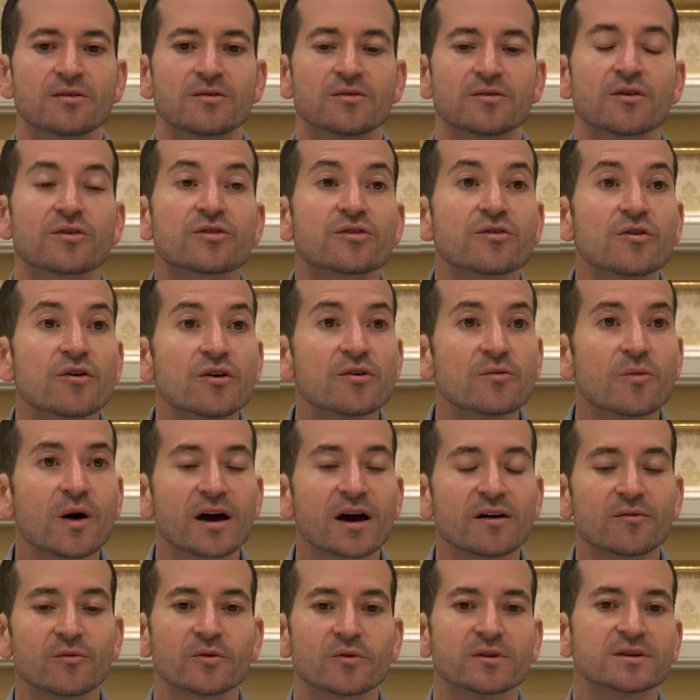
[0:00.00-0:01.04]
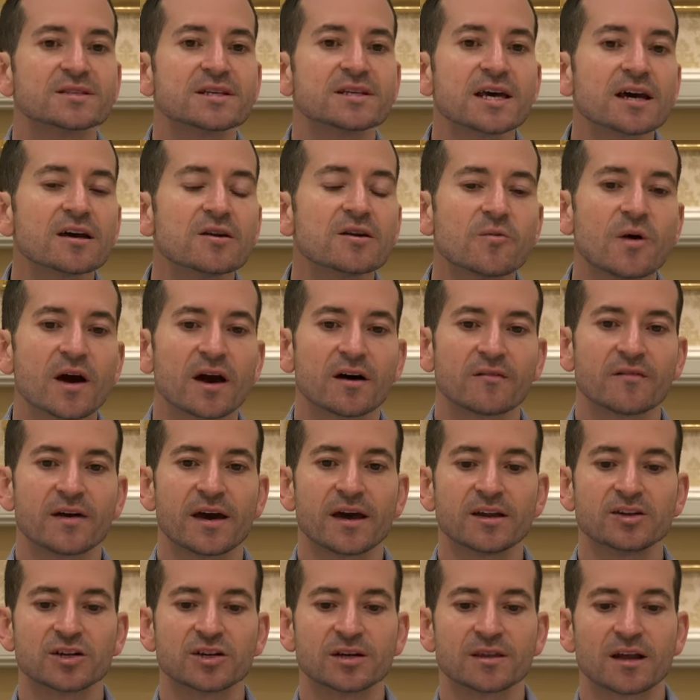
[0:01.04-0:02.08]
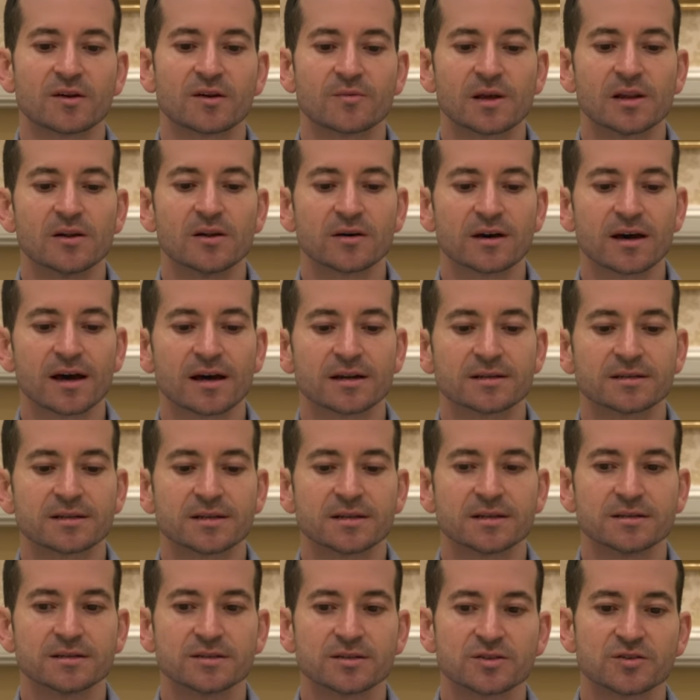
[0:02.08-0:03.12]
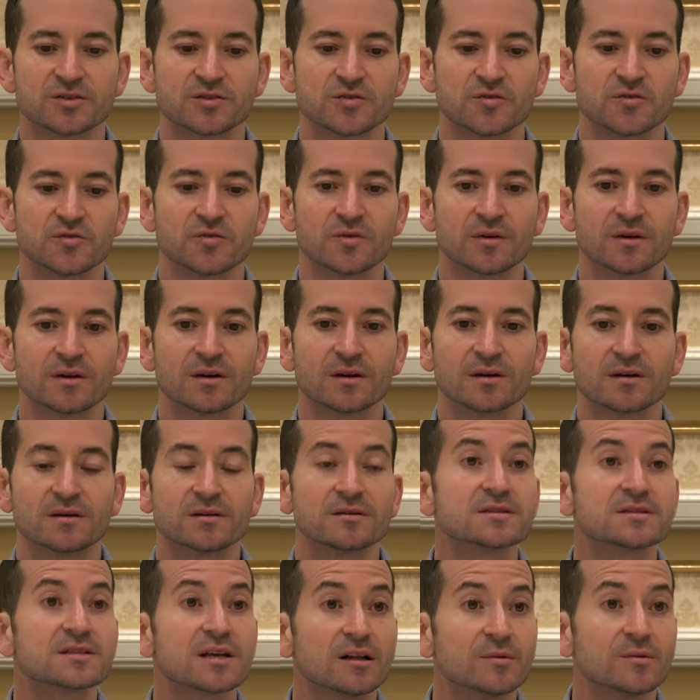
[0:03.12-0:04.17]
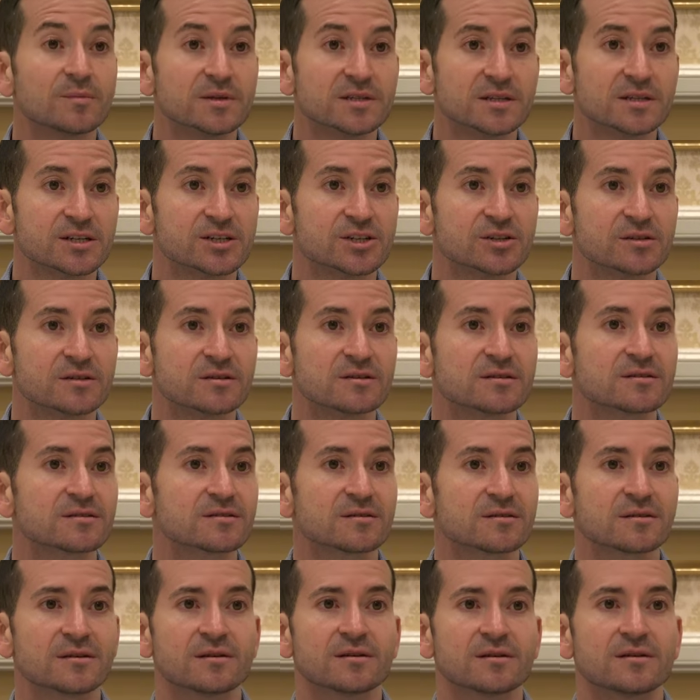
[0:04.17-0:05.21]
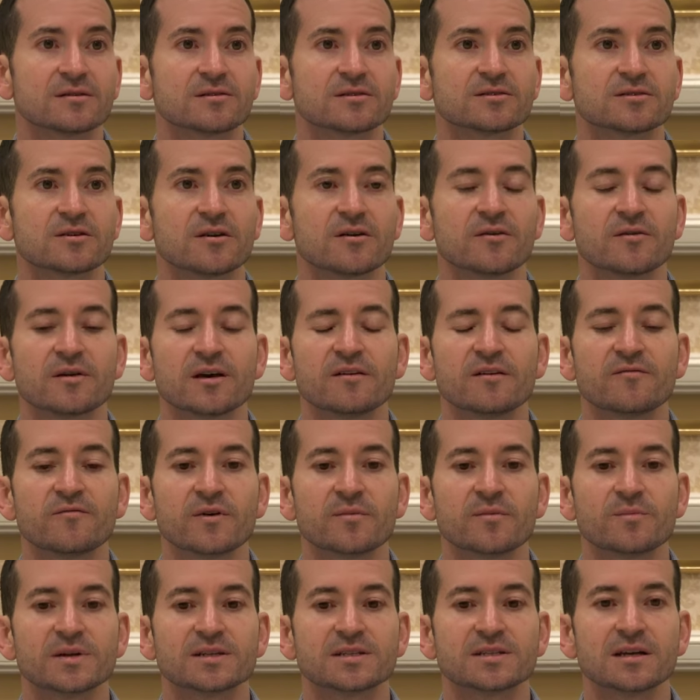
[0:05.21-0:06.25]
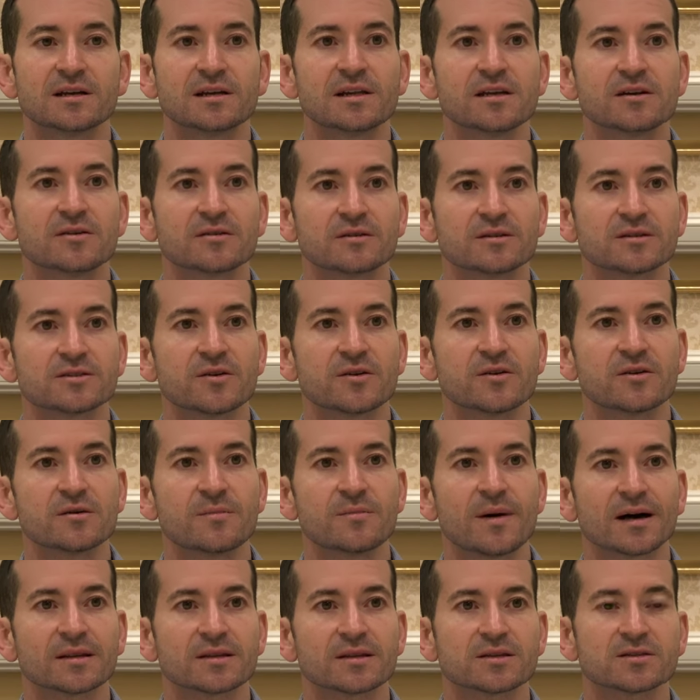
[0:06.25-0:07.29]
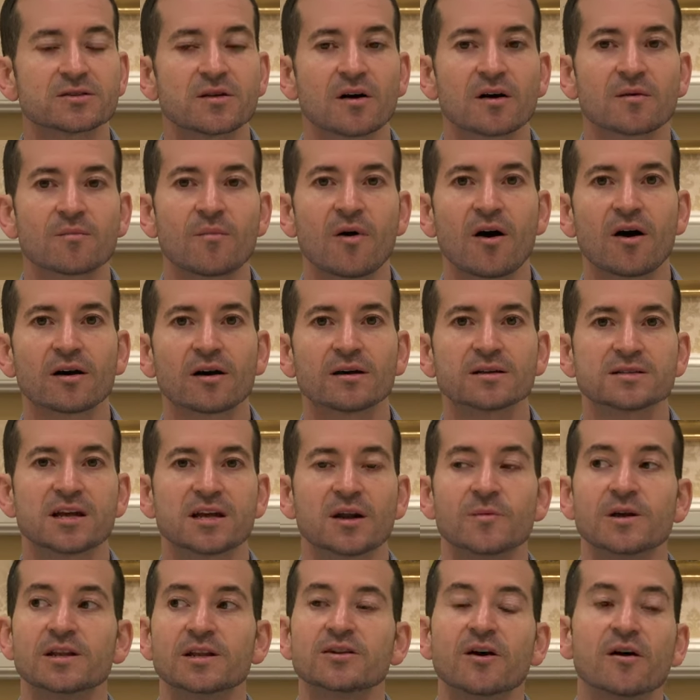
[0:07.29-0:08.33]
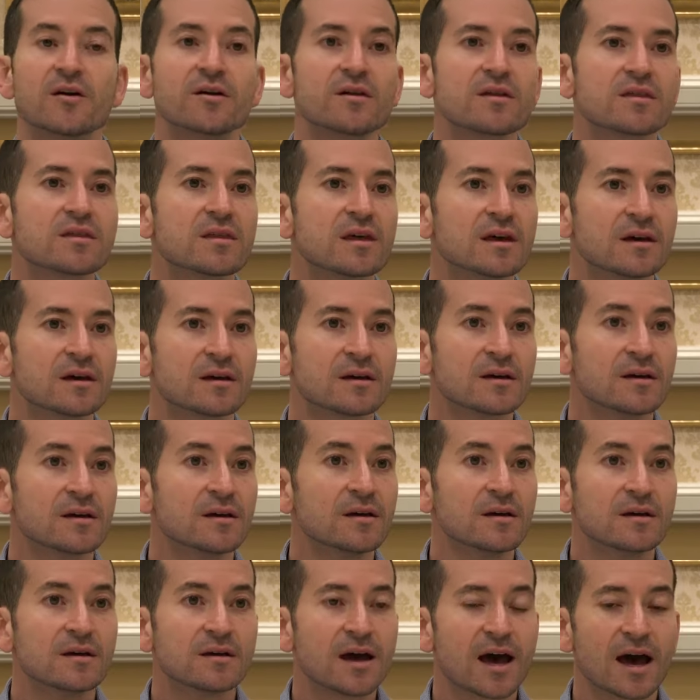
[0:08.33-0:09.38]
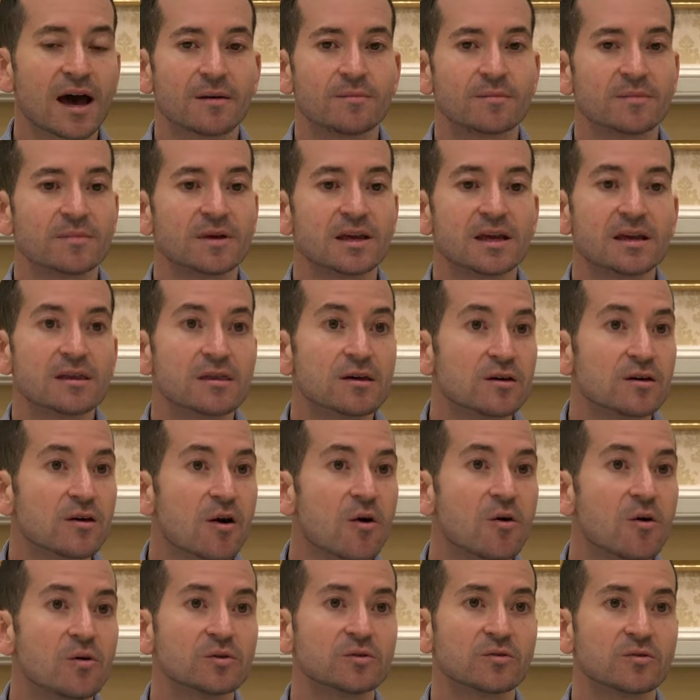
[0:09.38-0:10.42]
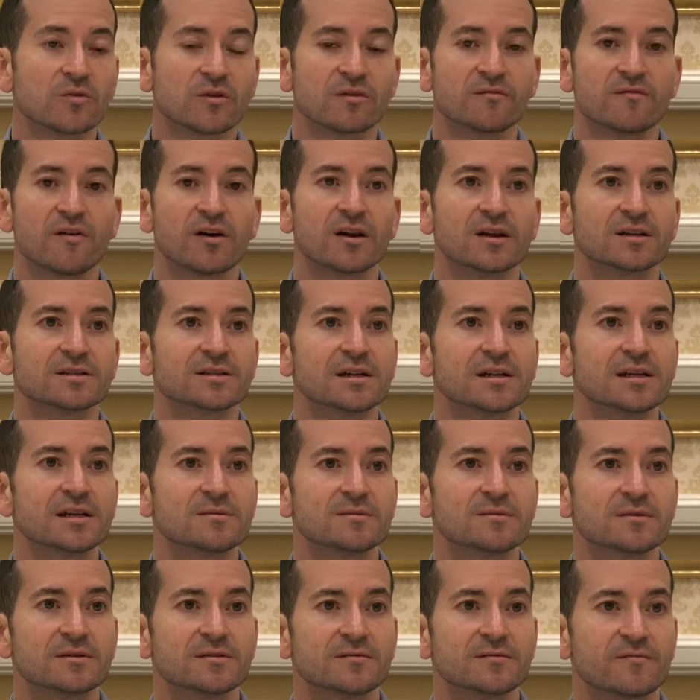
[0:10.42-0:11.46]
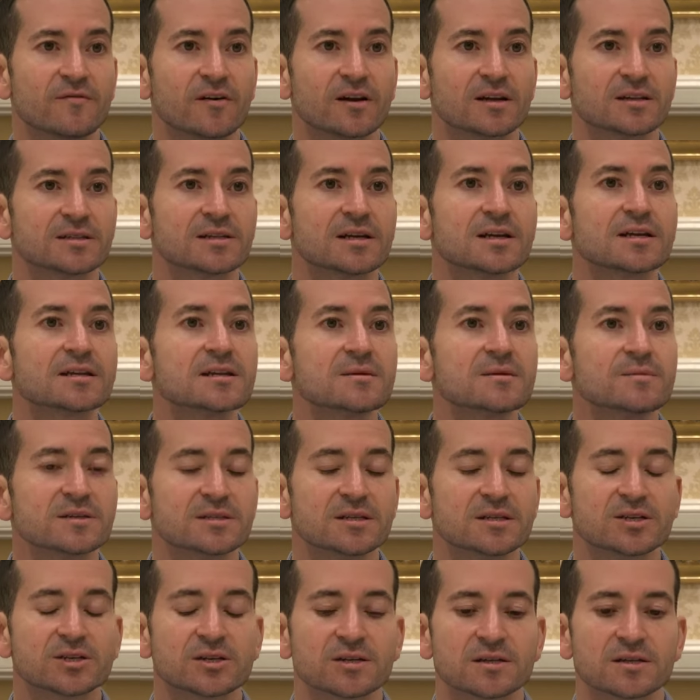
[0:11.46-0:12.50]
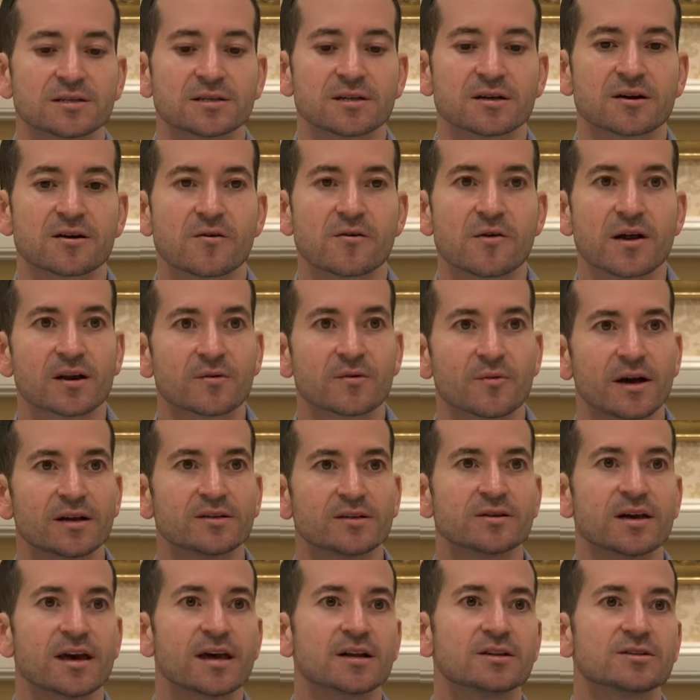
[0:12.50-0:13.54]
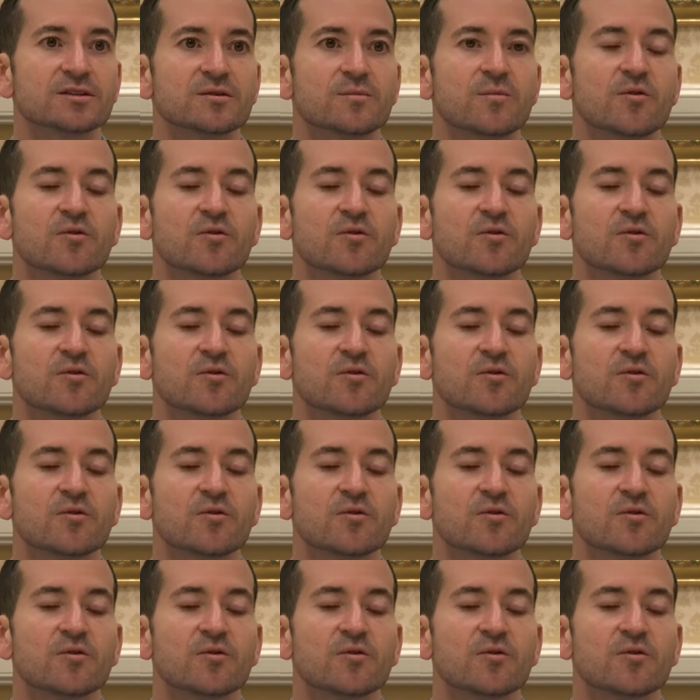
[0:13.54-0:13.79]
The third way, or the second way of hedging that we look at, is to sell positions. So if we're particularly concerned about the stock markets and we don't think either gold or a volatility position is the correct way to hedge the